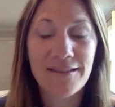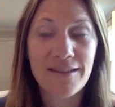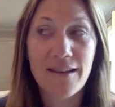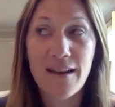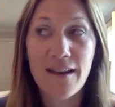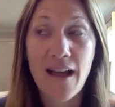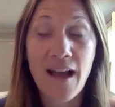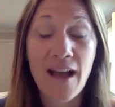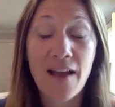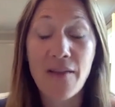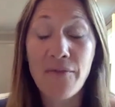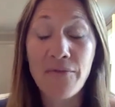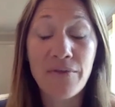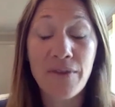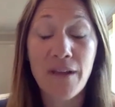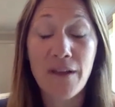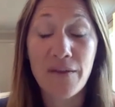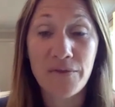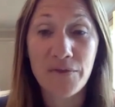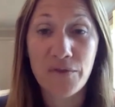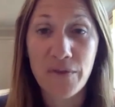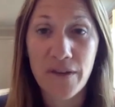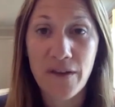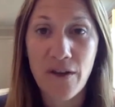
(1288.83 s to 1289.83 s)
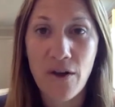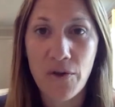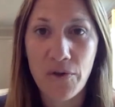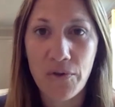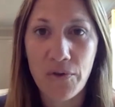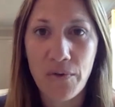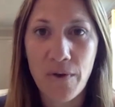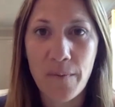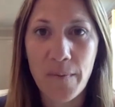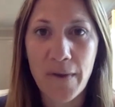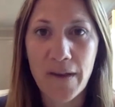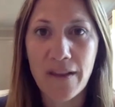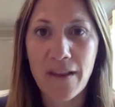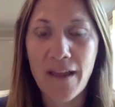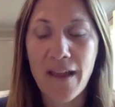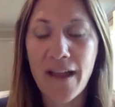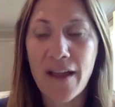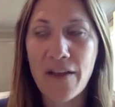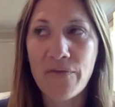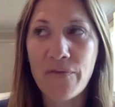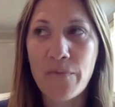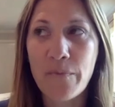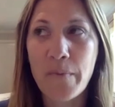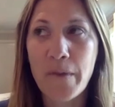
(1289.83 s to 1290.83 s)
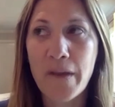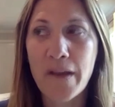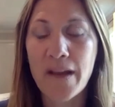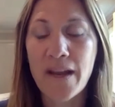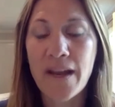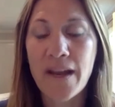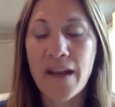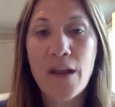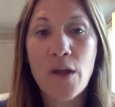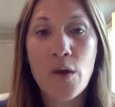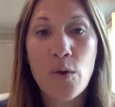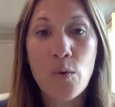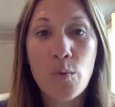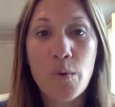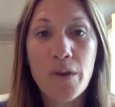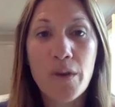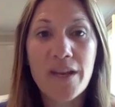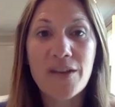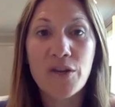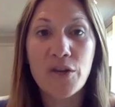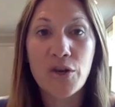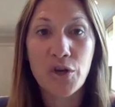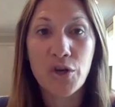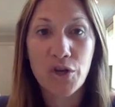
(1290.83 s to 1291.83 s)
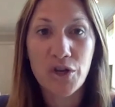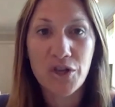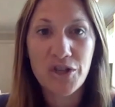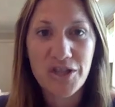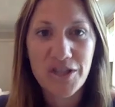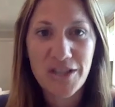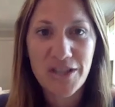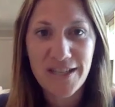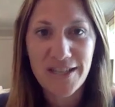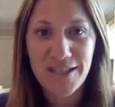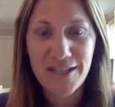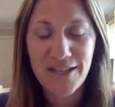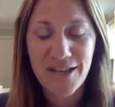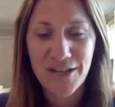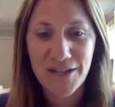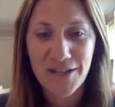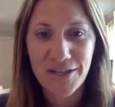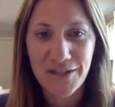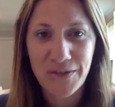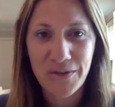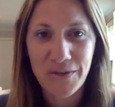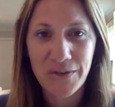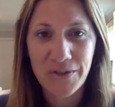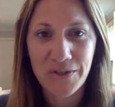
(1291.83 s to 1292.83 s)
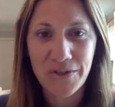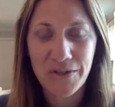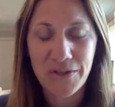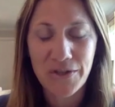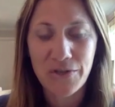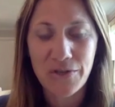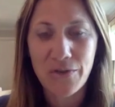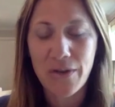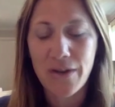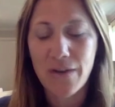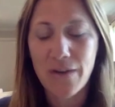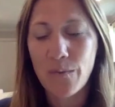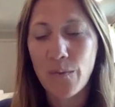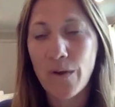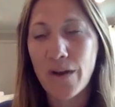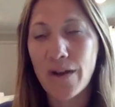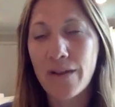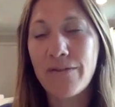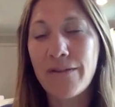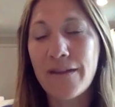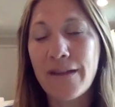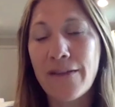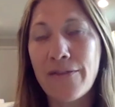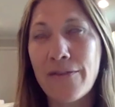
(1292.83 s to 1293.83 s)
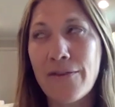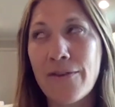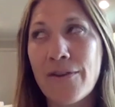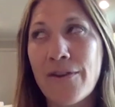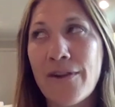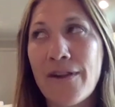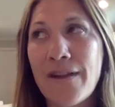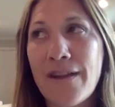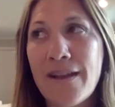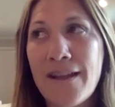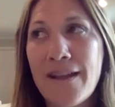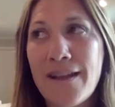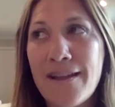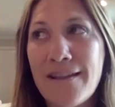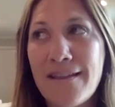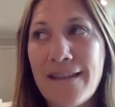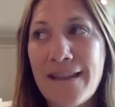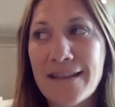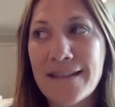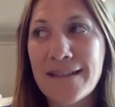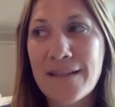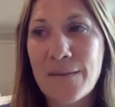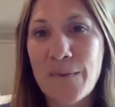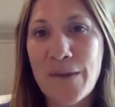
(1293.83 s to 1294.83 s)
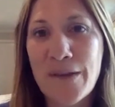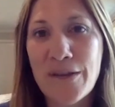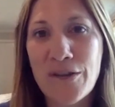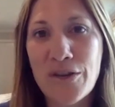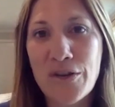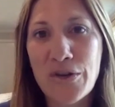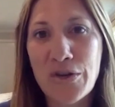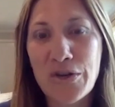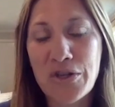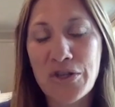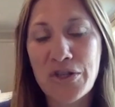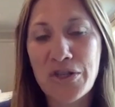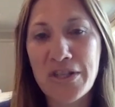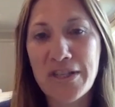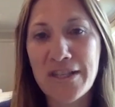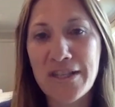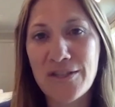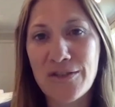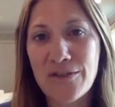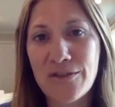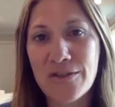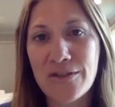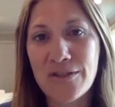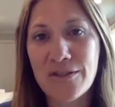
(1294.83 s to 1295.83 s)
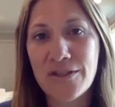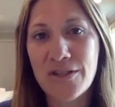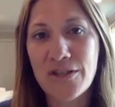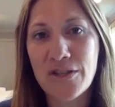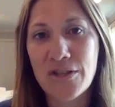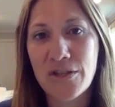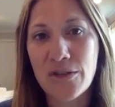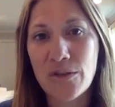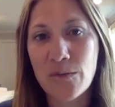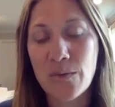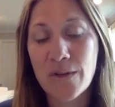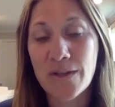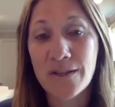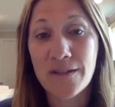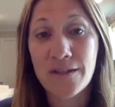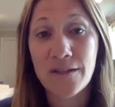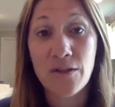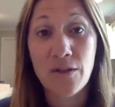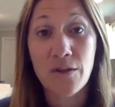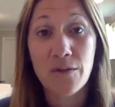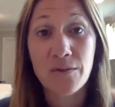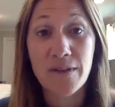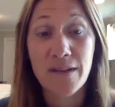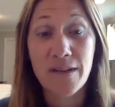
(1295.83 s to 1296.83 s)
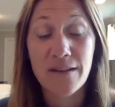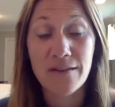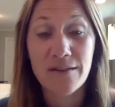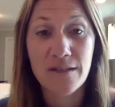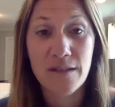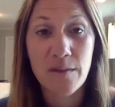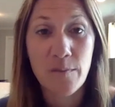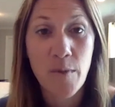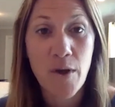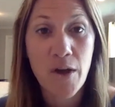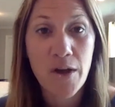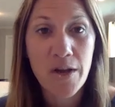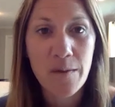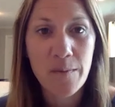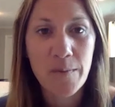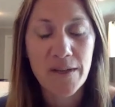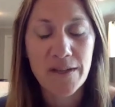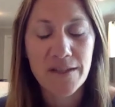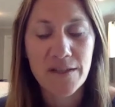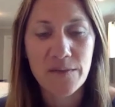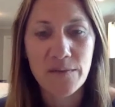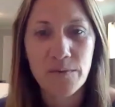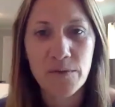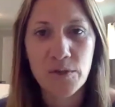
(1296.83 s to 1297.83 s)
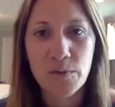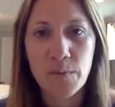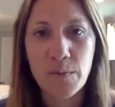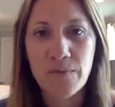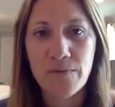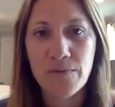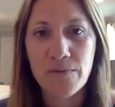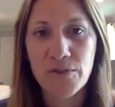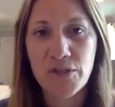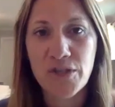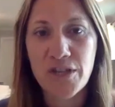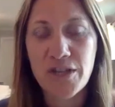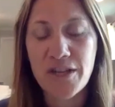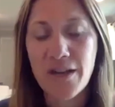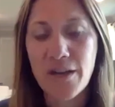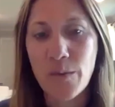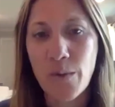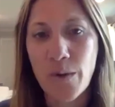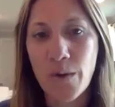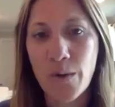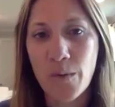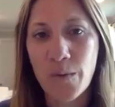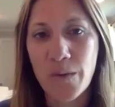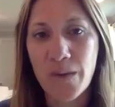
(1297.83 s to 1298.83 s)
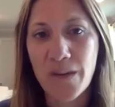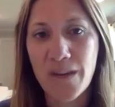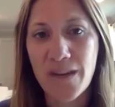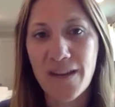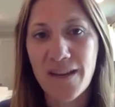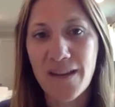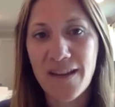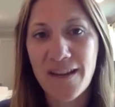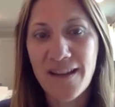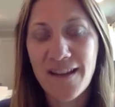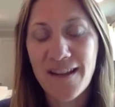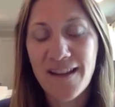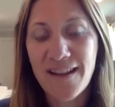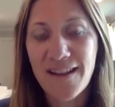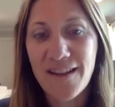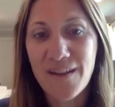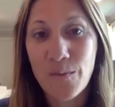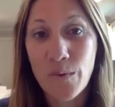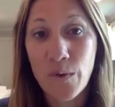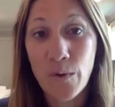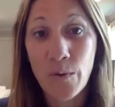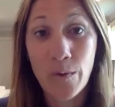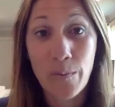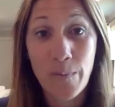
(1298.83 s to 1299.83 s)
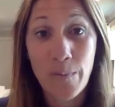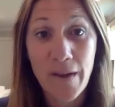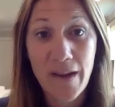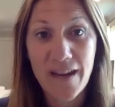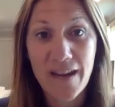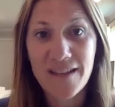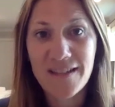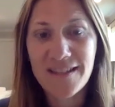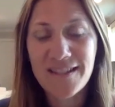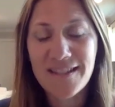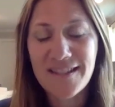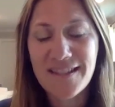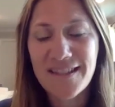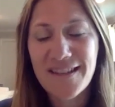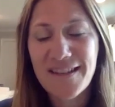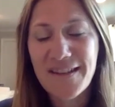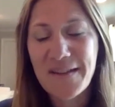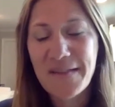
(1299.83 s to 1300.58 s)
I've loved doing all throughout my life. But we encourage these young students to do it. One of the other things that we encouraged these students to do was to go down to the monuments in Richmond, Virginia, where we're based,